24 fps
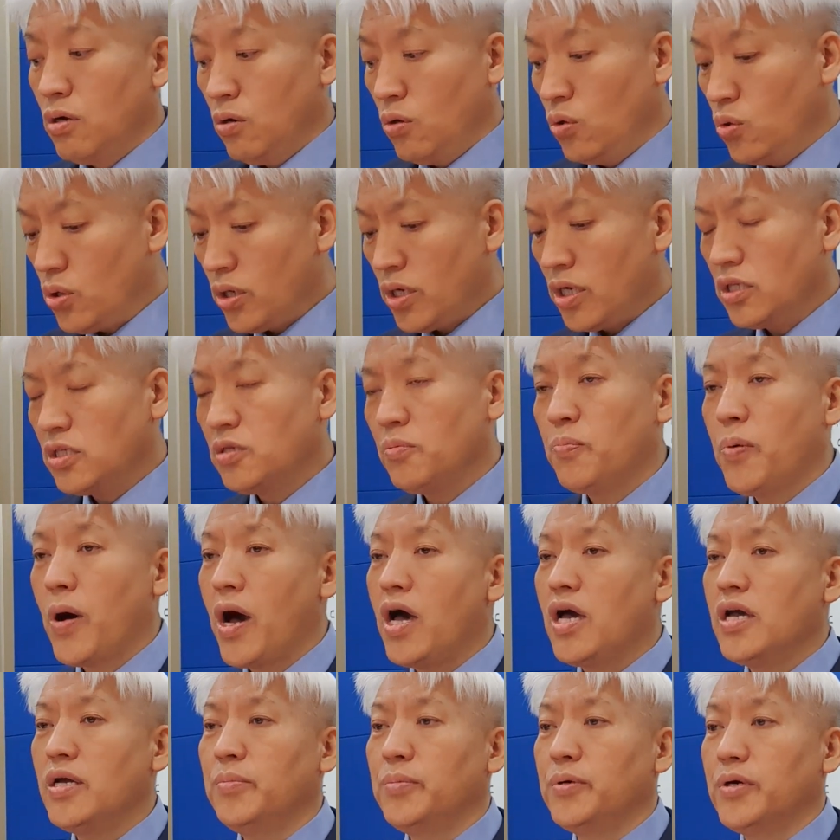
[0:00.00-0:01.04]
Look at the
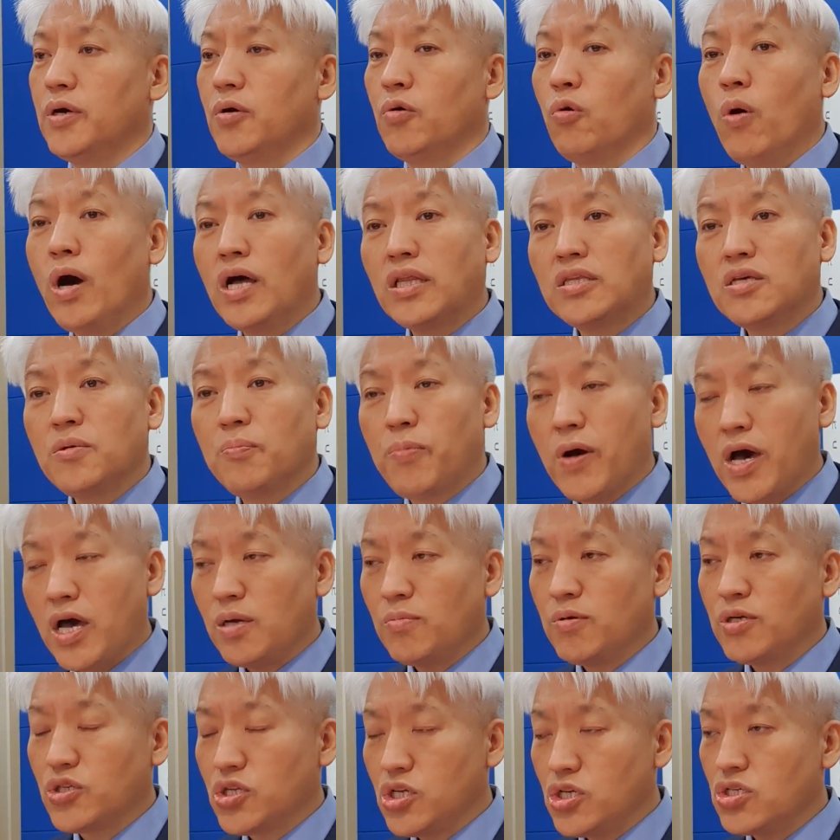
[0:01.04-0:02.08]
Bible, what the
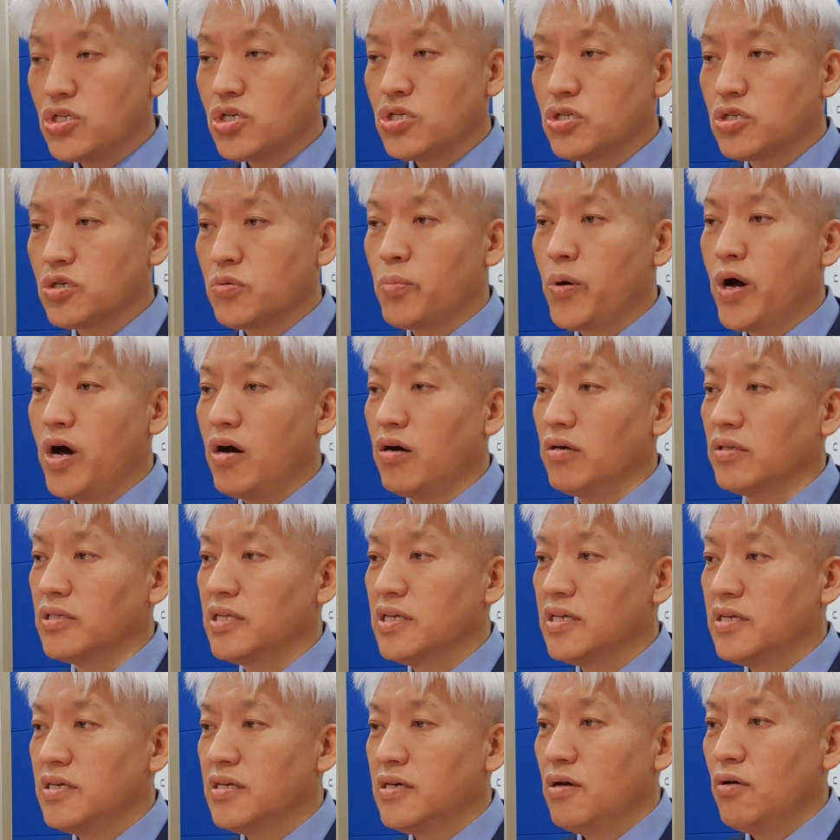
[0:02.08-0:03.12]
Bible teaches about.
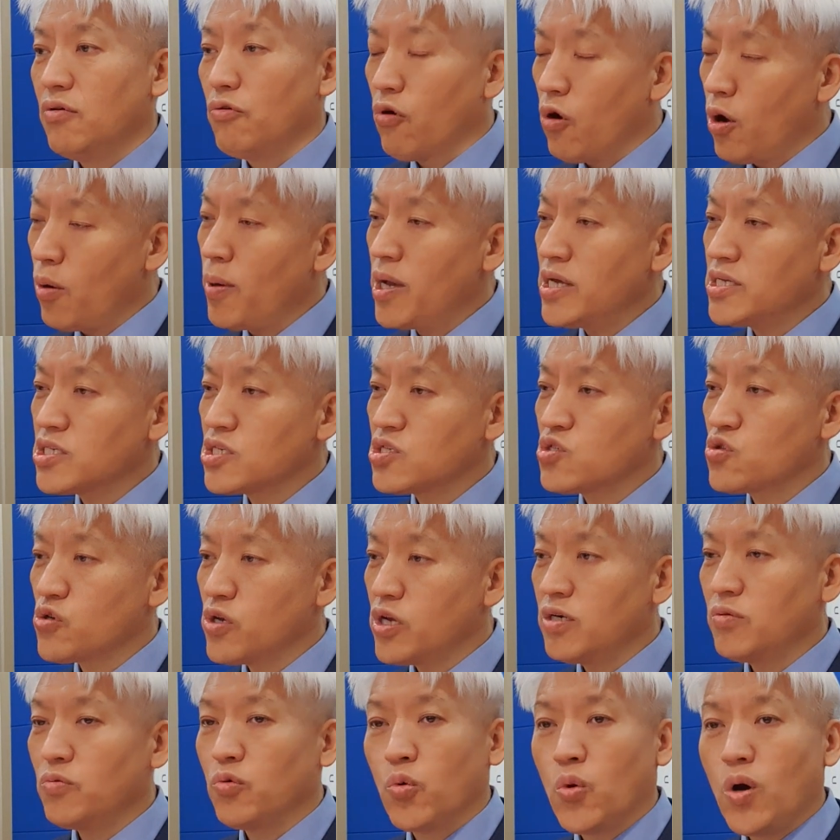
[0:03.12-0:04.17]
Romans
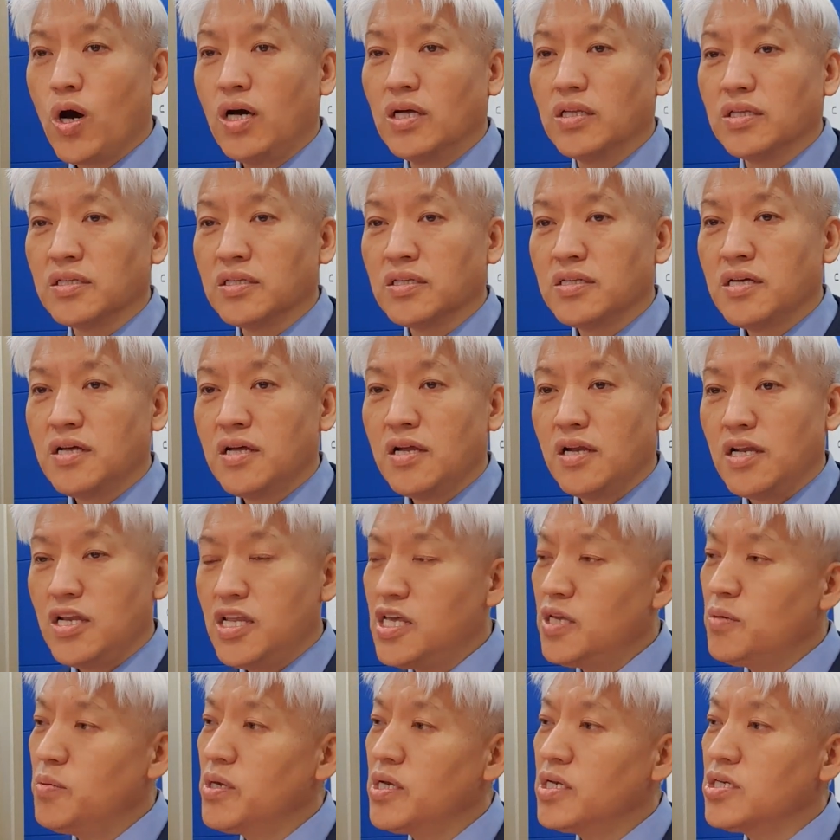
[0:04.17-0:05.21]
12:1,
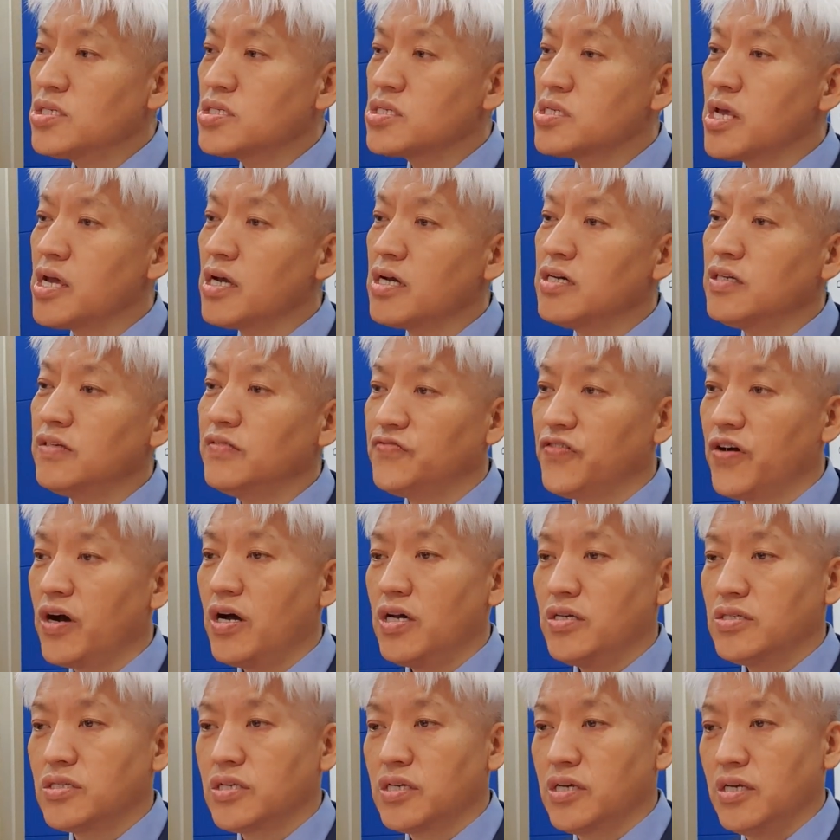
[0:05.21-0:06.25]
living
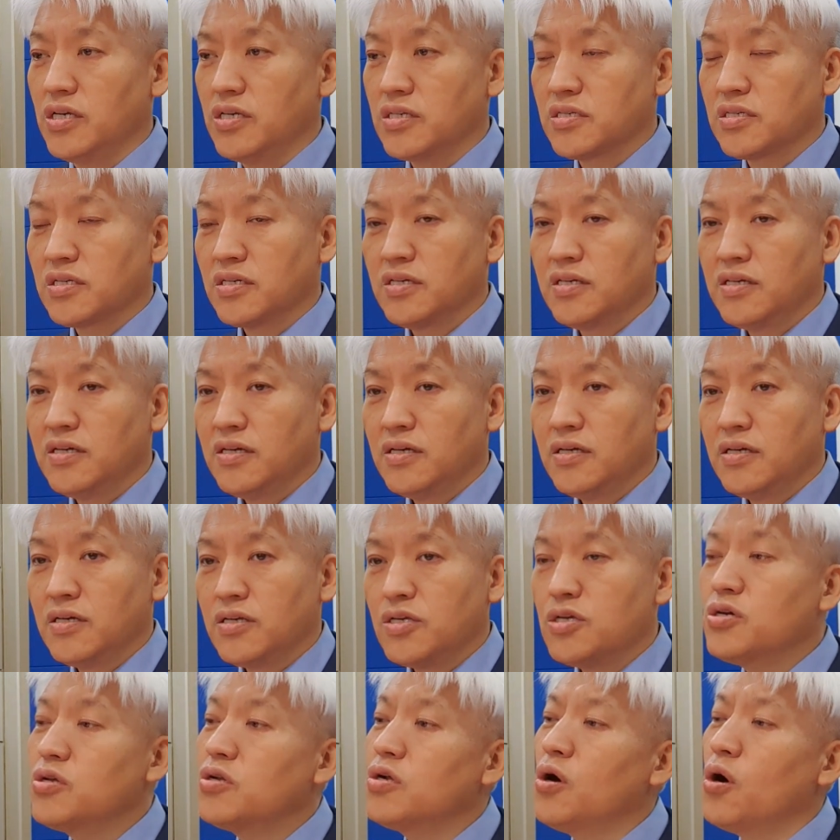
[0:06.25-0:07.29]
sacrifices.
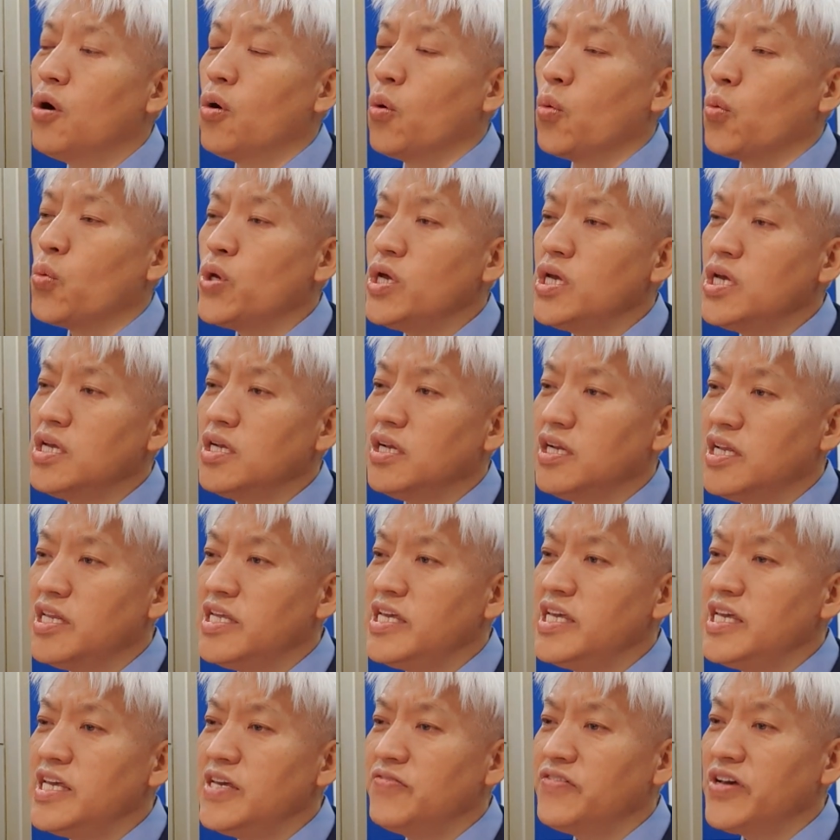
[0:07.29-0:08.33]
You know, we
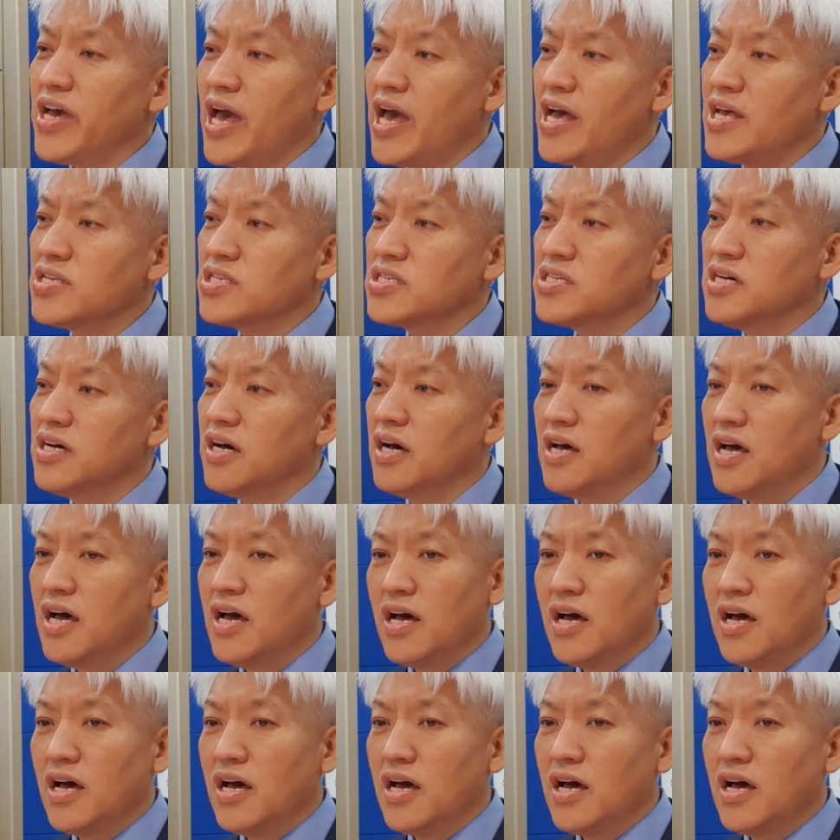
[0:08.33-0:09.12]
live as a